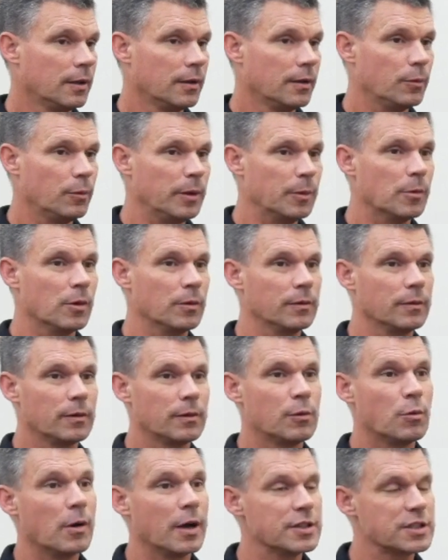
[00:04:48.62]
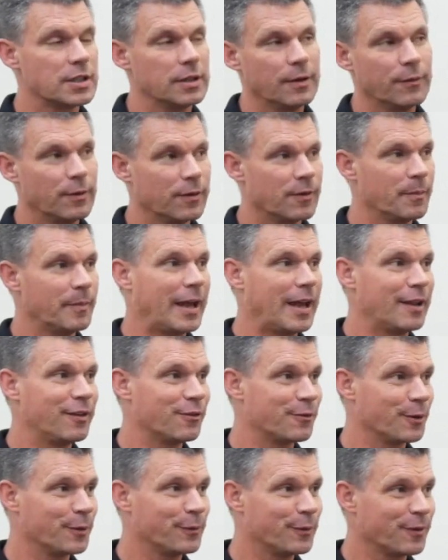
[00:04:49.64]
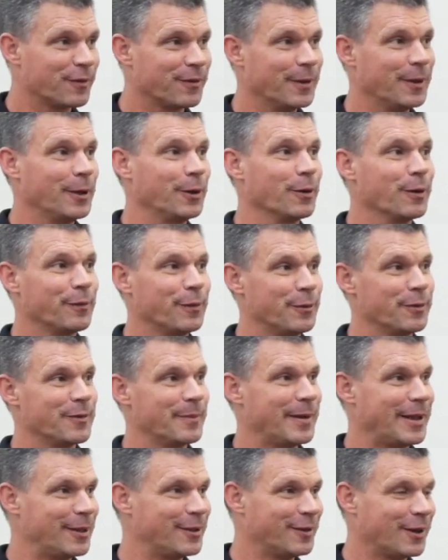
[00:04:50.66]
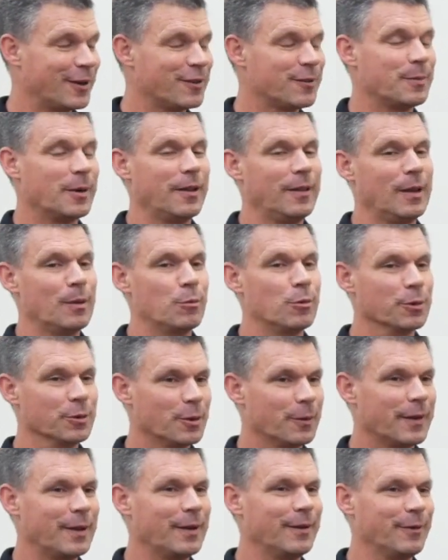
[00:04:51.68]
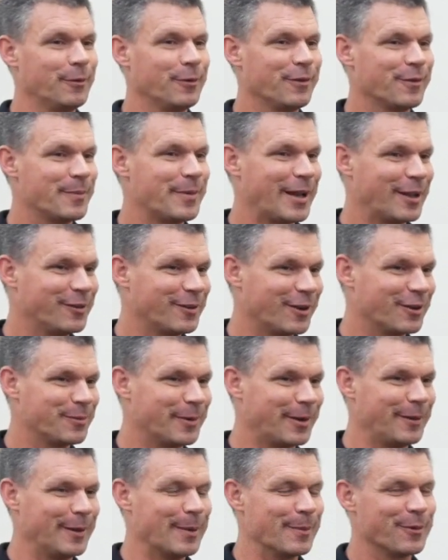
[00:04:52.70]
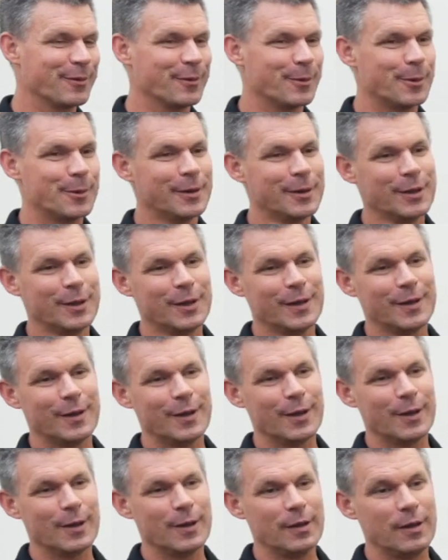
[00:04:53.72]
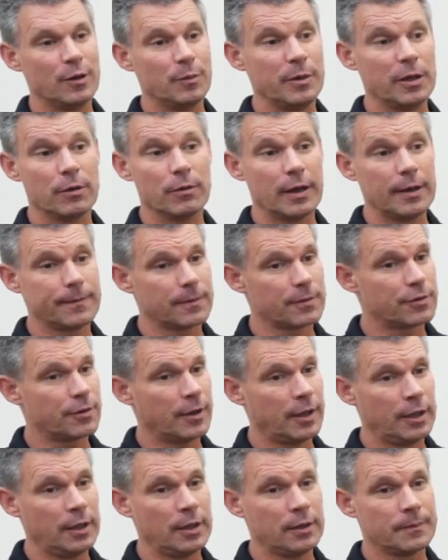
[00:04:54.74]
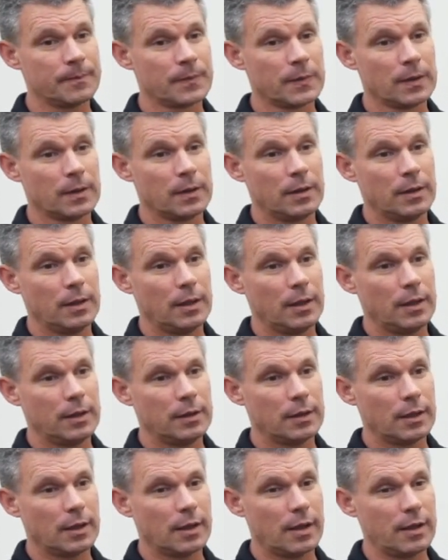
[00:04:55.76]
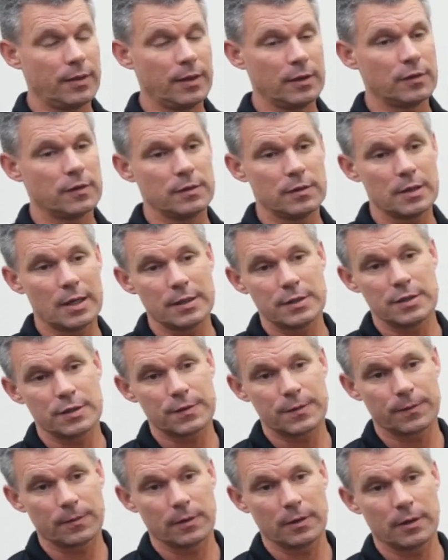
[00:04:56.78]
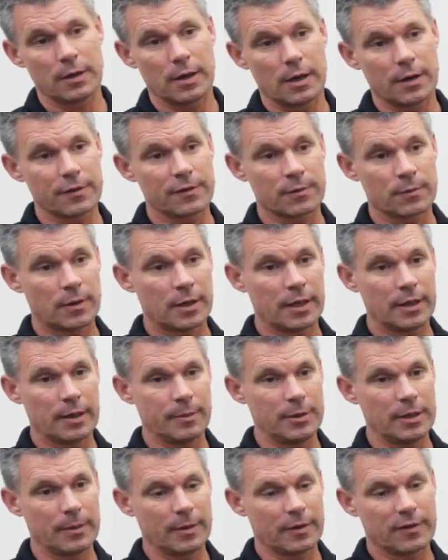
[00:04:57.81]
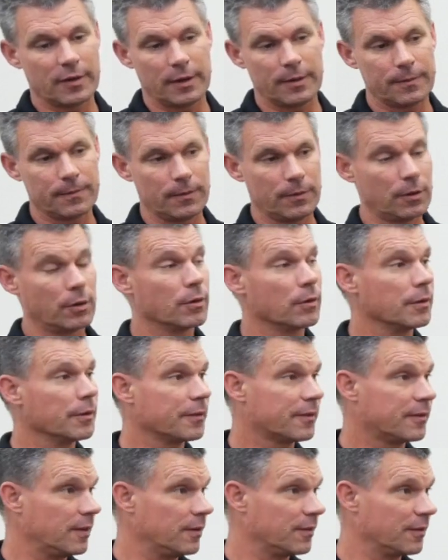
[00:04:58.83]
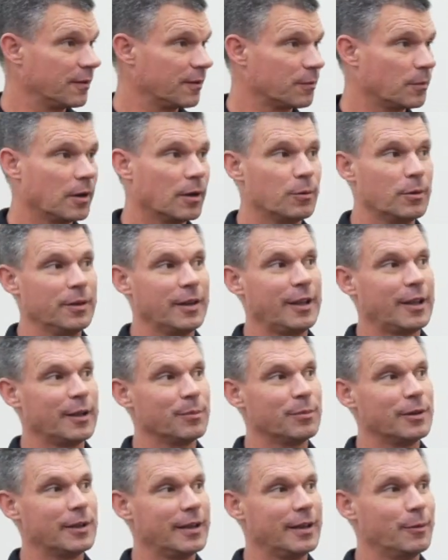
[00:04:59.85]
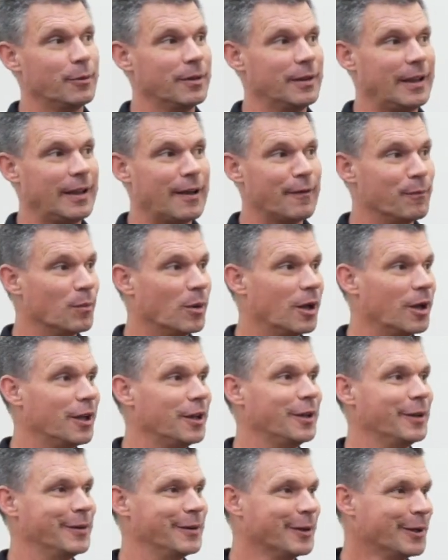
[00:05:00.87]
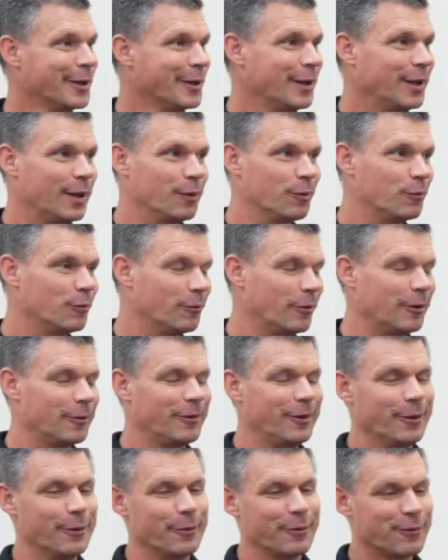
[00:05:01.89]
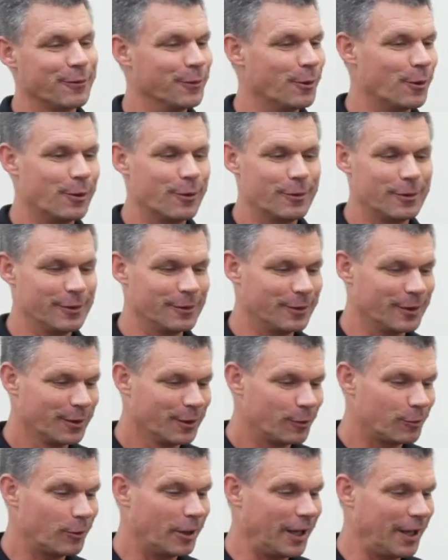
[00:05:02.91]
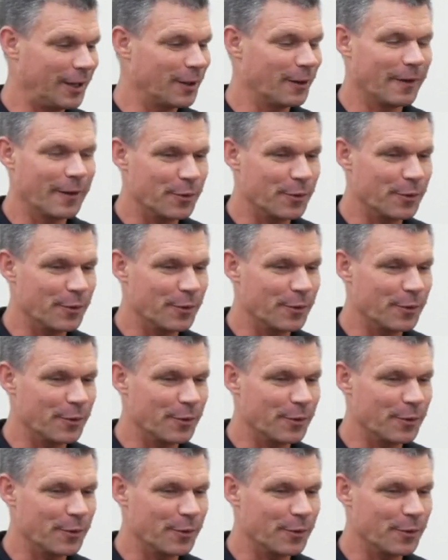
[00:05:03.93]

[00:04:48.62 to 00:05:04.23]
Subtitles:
we won't question if it's a bad surface thing or if it was a bad touch by them. We'll know that it was a bad touch by them. So it'll be great for training. And I think not just for our squad, I mean, I'm excited for the girls' season as well when they can play, when they have mud and snow and rain and all